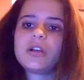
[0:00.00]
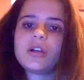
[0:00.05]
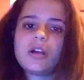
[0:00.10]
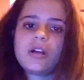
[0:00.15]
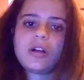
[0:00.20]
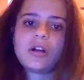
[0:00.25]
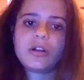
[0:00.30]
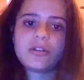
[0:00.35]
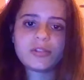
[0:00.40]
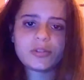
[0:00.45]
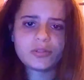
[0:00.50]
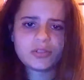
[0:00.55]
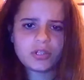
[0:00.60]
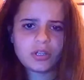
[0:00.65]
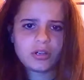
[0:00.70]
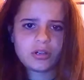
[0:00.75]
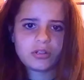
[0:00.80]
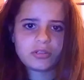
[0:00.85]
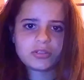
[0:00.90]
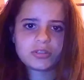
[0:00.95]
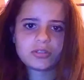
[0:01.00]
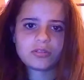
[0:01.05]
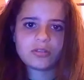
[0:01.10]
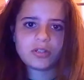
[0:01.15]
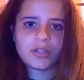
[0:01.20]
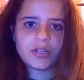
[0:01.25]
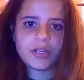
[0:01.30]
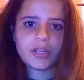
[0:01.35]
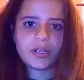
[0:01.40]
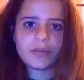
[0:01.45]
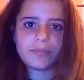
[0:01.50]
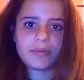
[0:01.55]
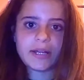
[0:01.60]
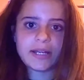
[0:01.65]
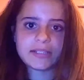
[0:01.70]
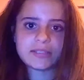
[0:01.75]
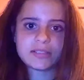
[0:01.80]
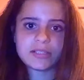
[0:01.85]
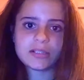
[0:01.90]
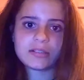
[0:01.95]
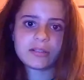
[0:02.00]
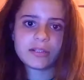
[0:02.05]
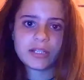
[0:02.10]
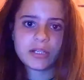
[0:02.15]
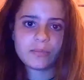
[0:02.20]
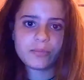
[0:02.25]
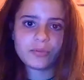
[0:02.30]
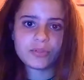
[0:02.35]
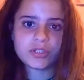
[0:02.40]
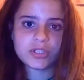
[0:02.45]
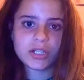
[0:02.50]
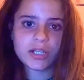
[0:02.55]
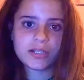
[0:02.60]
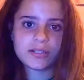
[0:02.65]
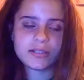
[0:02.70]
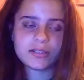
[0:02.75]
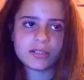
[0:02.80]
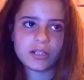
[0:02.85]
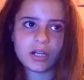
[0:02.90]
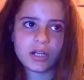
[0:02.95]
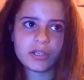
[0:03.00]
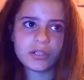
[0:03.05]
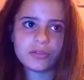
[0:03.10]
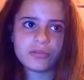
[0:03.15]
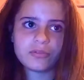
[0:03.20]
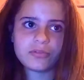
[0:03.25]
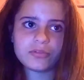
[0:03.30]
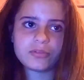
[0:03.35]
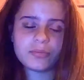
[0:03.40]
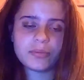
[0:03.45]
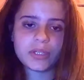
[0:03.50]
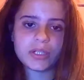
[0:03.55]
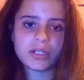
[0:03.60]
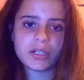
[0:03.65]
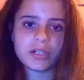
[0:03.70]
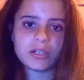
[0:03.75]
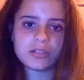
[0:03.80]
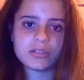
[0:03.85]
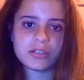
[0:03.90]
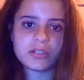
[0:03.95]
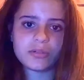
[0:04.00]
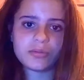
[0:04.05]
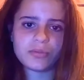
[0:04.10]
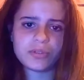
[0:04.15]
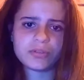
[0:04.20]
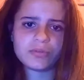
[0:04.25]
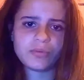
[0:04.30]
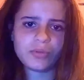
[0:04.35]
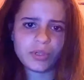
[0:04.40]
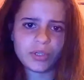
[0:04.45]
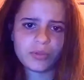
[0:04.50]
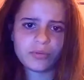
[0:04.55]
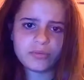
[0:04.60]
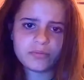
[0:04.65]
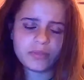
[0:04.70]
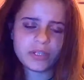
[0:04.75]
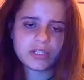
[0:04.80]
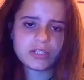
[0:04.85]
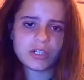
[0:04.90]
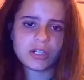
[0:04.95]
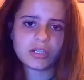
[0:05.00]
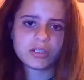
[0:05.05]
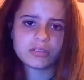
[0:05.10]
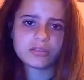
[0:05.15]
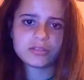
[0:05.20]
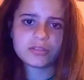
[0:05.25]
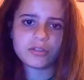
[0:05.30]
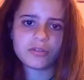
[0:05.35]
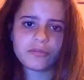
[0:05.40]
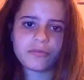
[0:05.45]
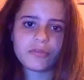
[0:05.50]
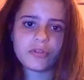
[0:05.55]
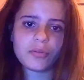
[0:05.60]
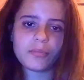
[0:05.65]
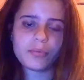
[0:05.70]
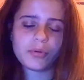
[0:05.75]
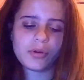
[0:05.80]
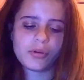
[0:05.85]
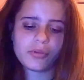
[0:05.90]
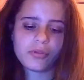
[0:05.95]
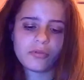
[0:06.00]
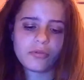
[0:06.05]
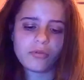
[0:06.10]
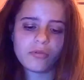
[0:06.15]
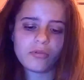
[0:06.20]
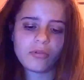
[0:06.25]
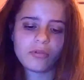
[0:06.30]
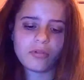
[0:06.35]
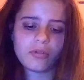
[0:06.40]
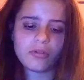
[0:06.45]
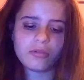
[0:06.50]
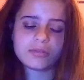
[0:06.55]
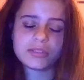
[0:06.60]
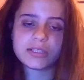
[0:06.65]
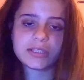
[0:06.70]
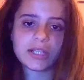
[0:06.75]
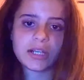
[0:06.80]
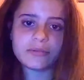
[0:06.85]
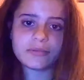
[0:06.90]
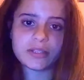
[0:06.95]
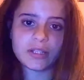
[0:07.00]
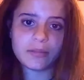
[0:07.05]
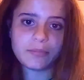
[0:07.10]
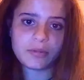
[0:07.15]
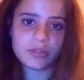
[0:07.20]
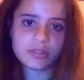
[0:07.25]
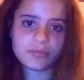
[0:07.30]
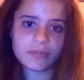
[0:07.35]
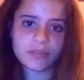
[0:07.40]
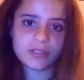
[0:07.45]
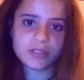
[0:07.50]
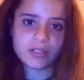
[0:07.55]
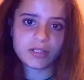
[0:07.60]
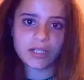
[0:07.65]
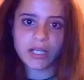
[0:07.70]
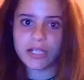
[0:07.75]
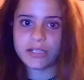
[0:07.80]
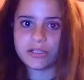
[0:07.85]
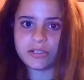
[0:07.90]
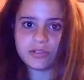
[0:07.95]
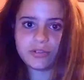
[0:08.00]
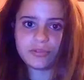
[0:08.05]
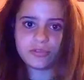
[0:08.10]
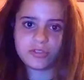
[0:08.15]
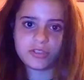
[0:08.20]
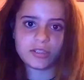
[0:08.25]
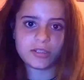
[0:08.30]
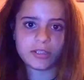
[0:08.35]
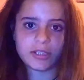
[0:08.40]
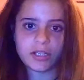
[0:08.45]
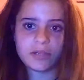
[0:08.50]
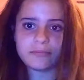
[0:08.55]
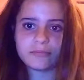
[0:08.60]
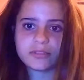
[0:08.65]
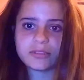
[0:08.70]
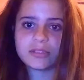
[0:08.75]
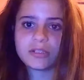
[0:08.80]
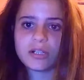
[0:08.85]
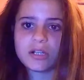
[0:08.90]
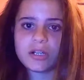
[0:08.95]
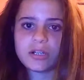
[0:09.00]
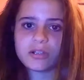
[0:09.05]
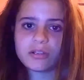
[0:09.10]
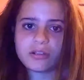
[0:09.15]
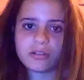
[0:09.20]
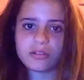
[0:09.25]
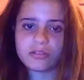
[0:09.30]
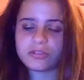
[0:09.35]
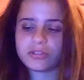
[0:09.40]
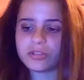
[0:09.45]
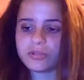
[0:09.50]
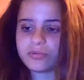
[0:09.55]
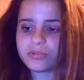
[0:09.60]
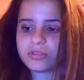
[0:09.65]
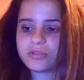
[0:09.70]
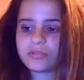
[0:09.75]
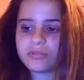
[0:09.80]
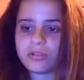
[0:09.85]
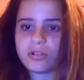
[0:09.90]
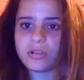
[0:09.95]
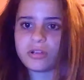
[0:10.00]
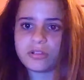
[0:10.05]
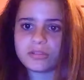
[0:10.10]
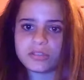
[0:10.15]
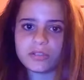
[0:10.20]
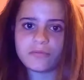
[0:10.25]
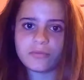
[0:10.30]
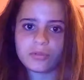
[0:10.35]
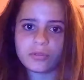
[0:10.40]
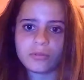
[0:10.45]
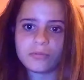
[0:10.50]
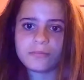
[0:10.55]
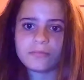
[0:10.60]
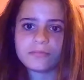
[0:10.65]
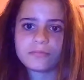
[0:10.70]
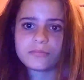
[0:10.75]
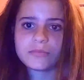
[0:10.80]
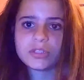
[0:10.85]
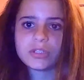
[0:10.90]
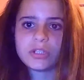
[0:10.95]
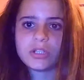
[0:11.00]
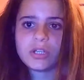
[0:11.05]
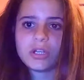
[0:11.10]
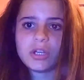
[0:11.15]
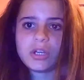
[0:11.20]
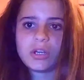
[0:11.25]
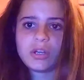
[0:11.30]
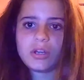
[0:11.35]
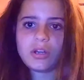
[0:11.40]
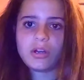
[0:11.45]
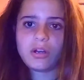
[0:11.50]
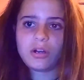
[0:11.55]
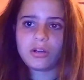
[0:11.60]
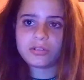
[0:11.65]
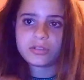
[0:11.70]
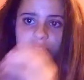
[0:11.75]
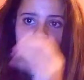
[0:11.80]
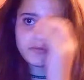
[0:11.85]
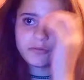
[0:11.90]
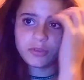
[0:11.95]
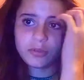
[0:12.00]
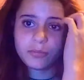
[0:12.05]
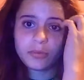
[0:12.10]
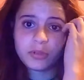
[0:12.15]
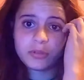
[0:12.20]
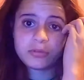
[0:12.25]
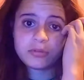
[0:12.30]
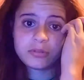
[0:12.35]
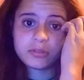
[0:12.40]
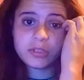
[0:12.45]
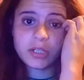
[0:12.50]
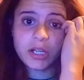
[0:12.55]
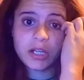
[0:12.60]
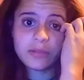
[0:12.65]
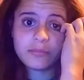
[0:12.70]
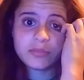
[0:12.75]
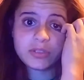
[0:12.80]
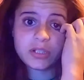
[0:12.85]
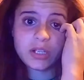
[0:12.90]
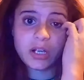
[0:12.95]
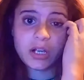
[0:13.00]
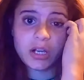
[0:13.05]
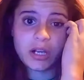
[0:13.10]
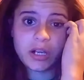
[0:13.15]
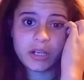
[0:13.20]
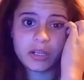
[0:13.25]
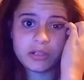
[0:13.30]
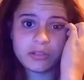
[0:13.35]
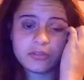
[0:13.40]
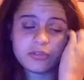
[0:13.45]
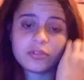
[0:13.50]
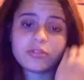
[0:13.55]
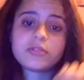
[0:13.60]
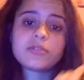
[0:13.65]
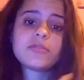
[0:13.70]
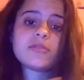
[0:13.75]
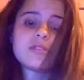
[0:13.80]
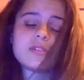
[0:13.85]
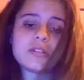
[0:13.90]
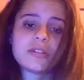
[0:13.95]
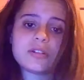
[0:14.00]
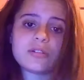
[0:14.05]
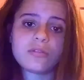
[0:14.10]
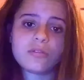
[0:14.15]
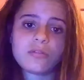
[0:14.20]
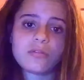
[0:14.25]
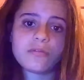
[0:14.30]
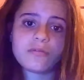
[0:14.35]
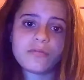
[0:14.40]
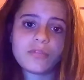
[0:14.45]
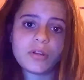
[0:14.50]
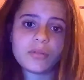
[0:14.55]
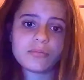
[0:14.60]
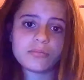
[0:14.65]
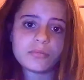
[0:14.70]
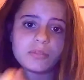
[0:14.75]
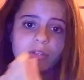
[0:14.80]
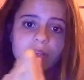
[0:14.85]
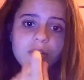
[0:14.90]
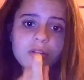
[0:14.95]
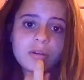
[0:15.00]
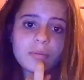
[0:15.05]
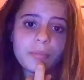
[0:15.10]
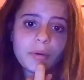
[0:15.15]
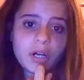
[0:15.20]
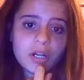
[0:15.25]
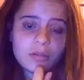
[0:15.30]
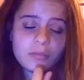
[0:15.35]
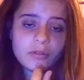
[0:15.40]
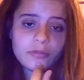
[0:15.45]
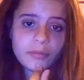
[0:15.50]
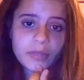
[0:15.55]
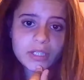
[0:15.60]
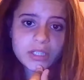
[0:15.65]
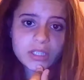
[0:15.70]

There was also a plastic clamp which I did not use because it wouldn't work with my tongue. So for both the times that I pierced my tongue, I didn't use the clamps because it was difficult. Also, for both times, I inserted the needle from the bottom of my